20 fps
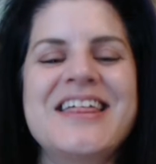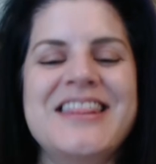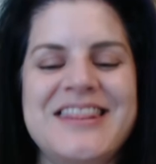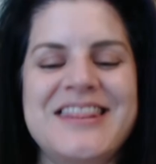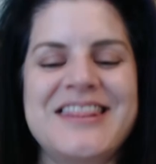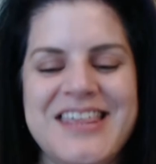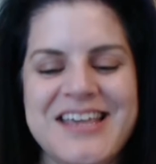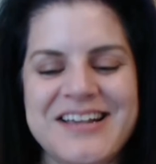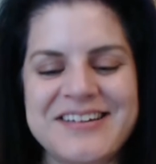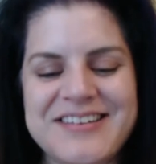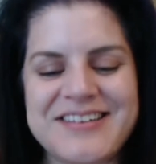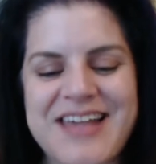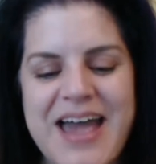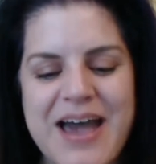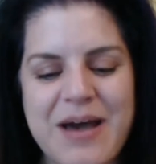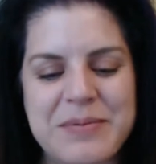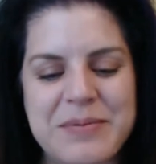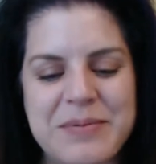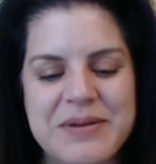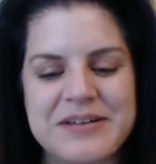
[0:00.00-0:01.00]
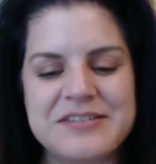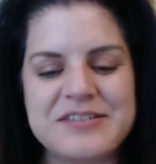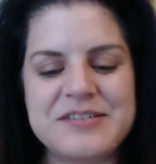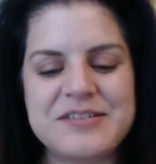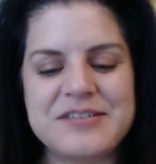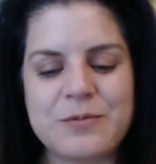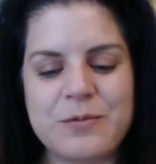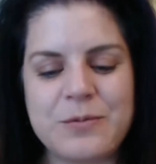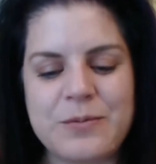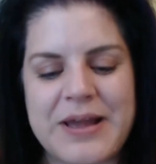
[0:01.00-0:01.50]
this
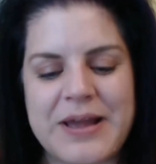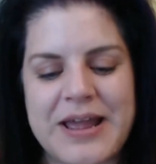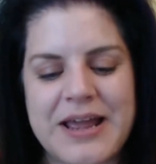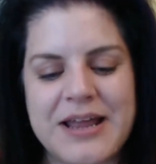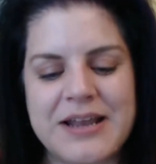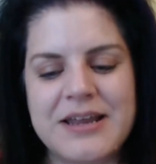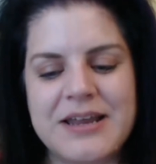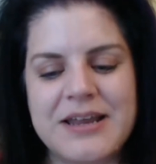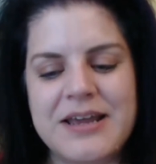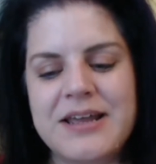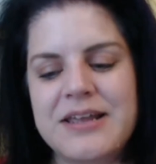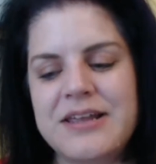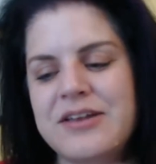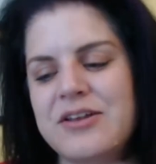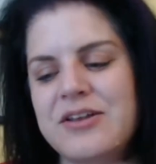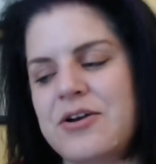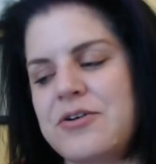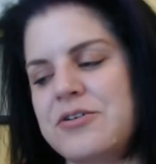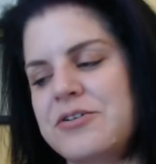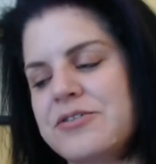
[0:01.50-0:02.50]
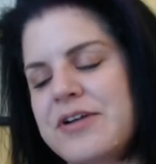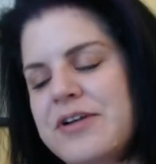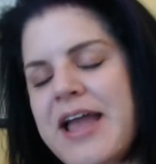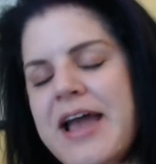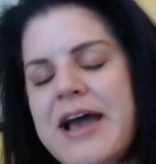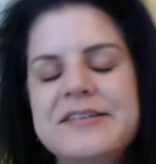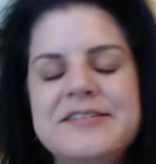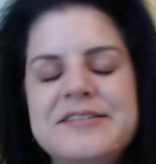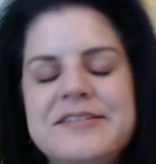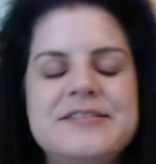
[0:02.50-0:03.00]
happens when, your
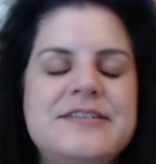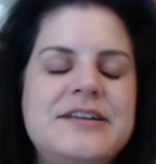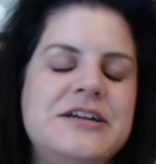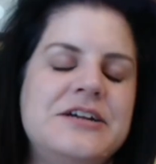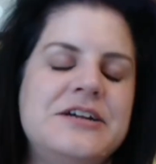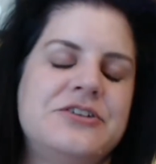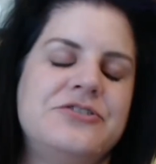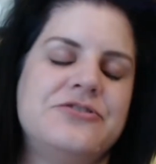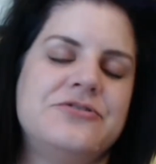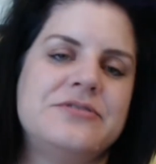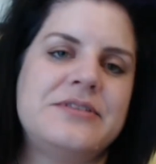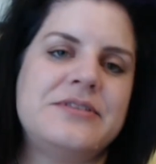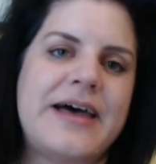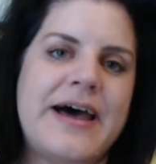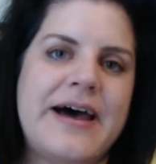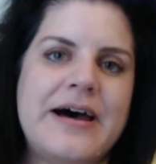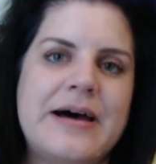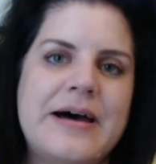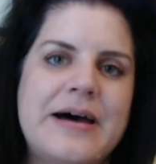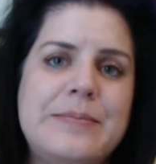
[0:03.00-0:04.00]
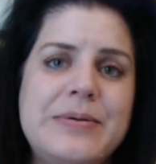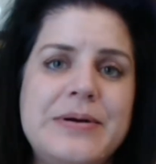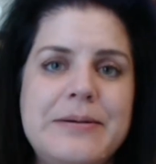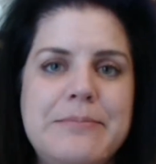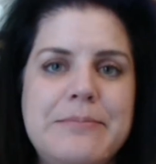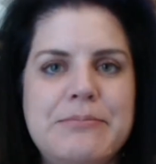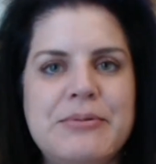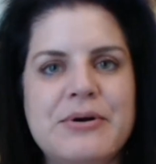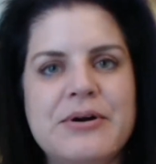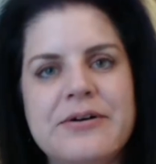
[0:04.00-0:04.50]
cat's sitting in your lap,
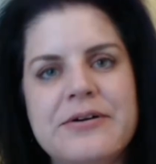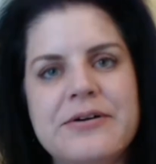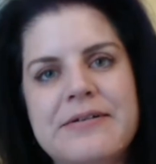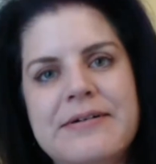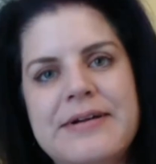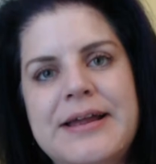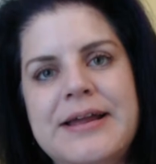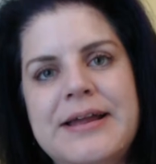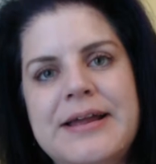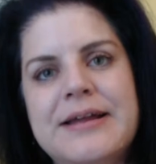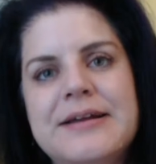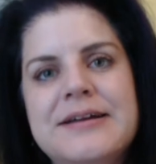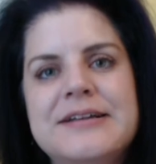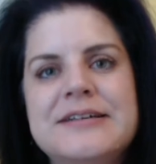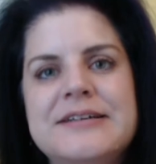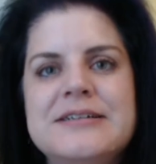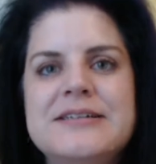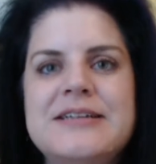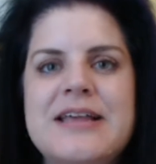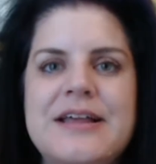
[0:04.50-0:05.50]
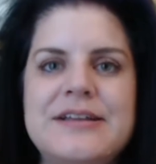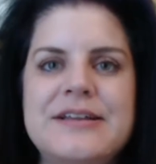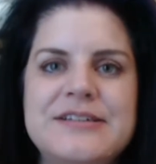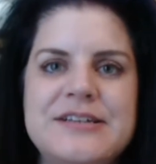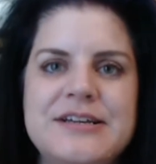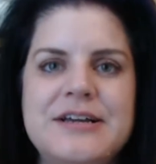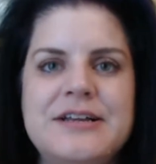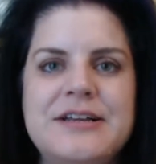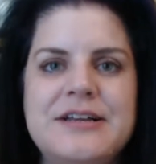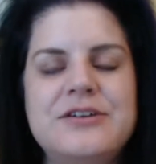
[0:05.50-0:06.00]
purring,
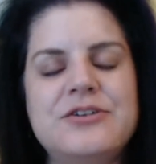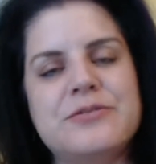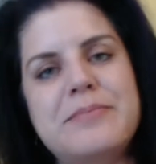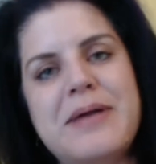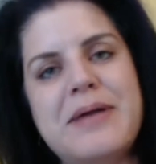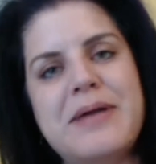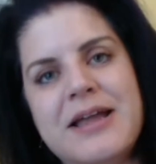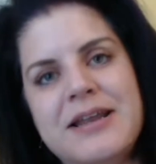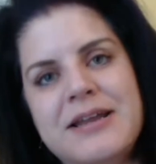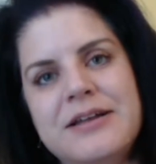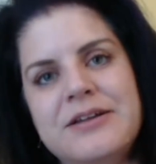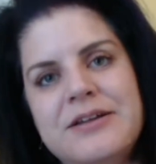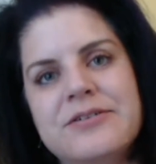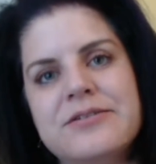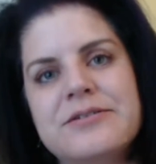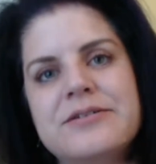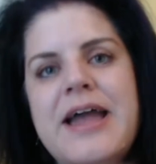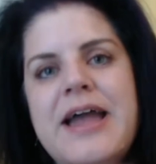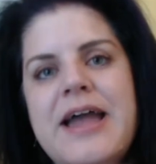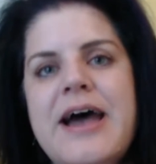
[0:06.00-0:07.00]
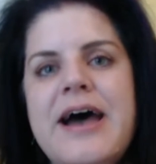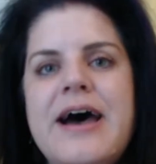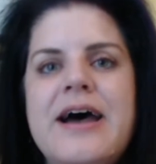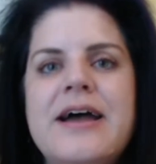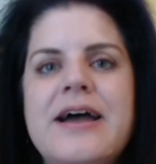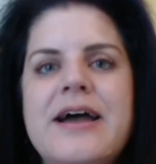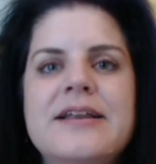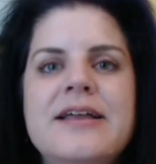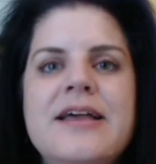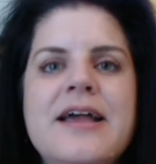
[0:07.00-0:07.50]
contented, you're petting your
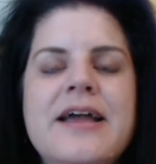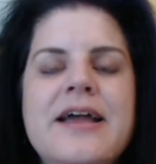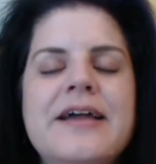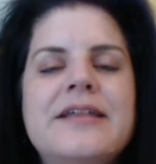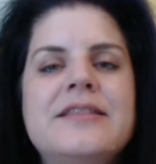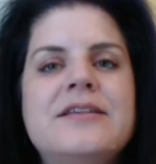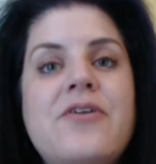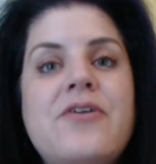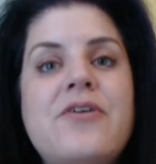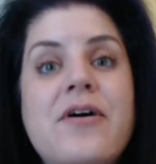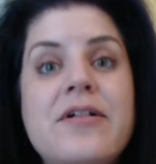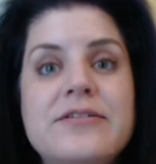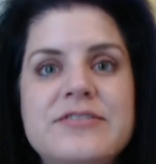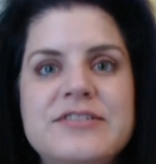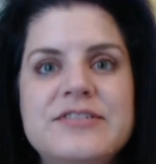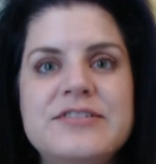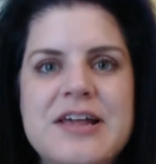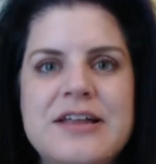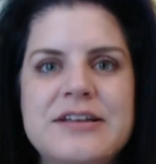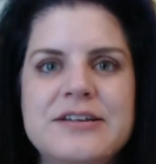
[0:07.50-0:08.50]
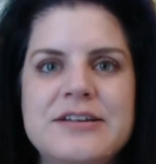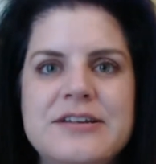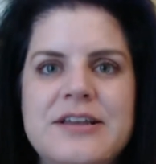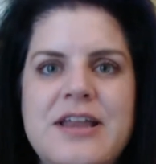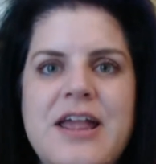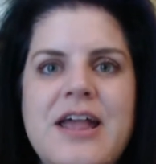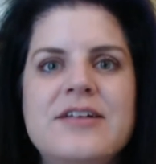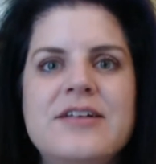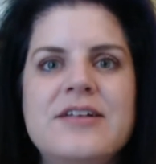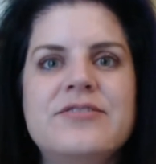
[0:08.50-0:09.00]
cat, and then all of a sudden
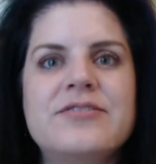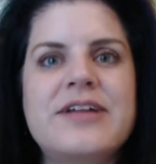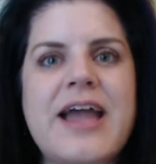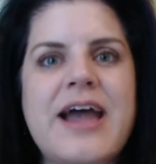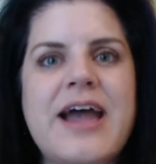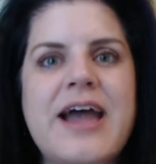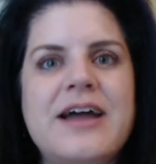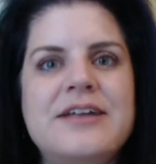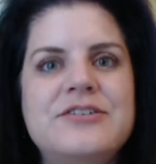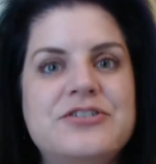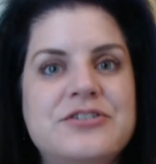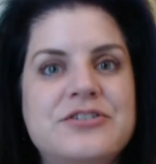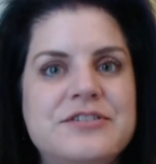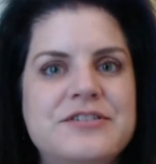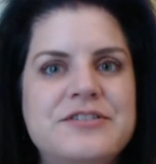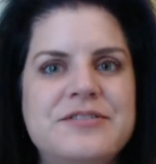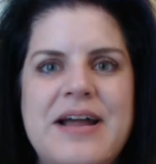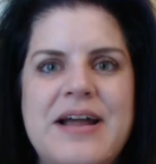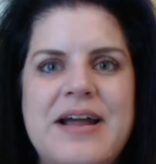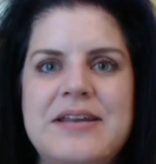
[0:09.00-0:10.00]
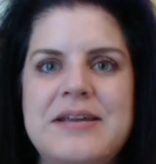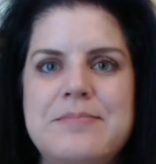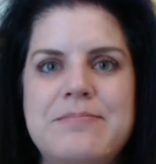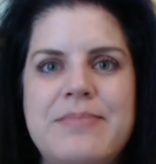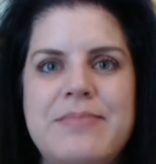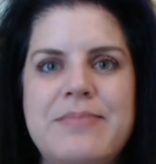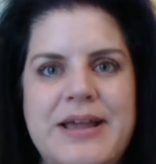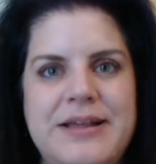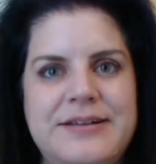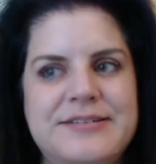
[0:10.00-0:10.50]
your cat turns around and
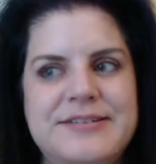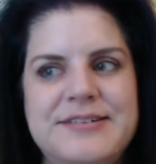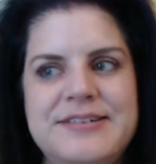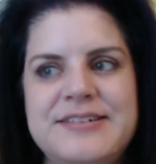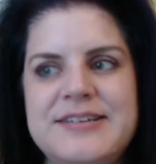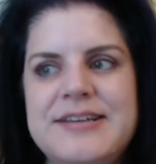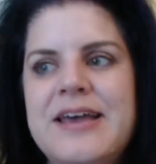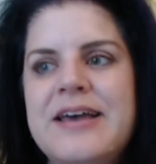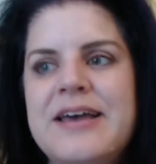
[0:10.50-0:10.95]
bites.